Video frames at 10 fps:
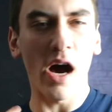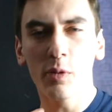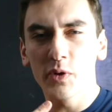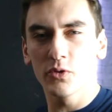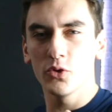I
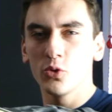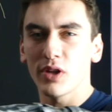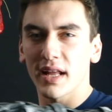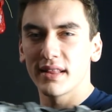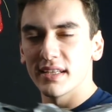hope you do
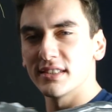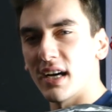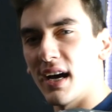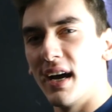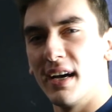like this
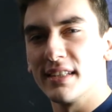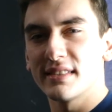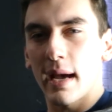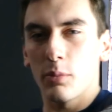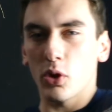uh,
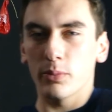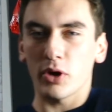cyborg